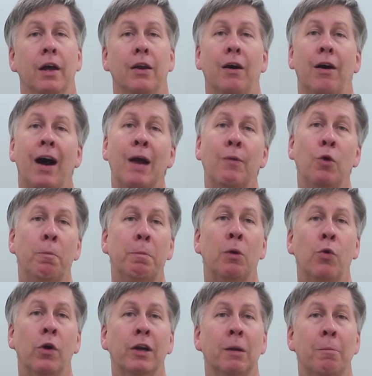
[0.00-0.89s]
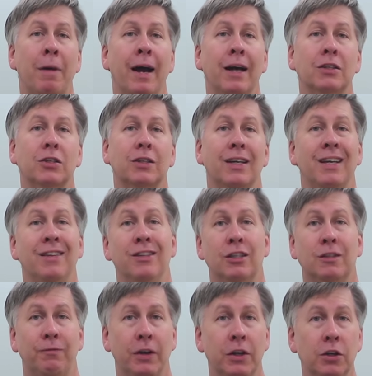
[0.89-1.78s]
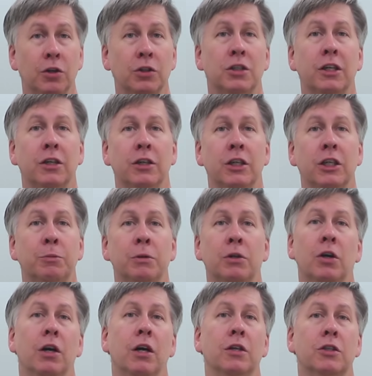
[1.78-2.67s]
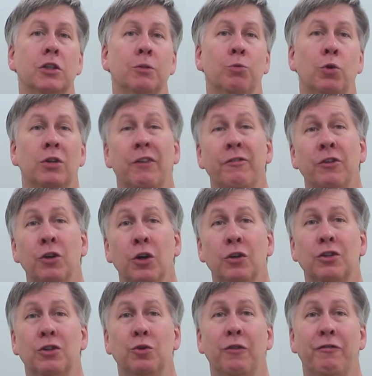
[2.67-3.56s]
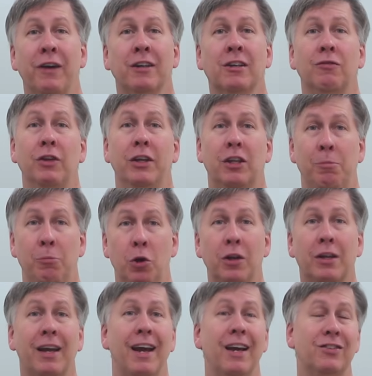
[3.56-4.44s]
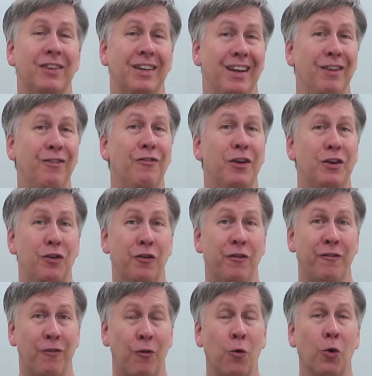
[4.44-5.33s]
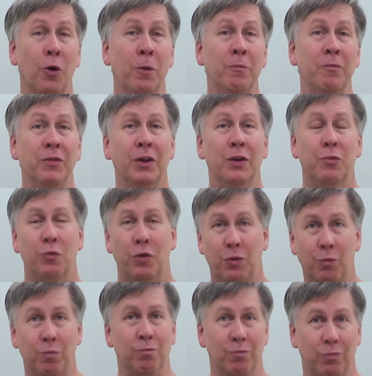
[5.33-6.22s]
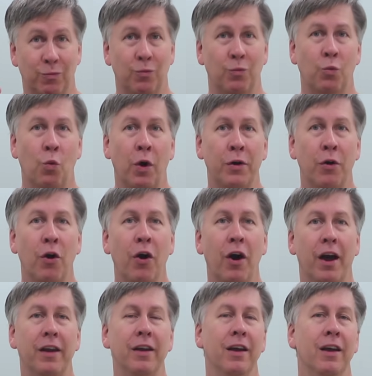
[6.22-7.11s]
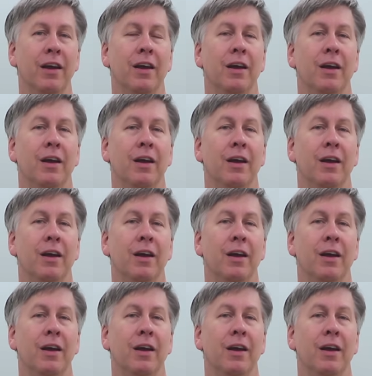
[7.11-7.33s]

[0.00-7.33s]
Now, I won't be wearing a mask in this video series because it's more difficult to effectively communicate in video form with one on,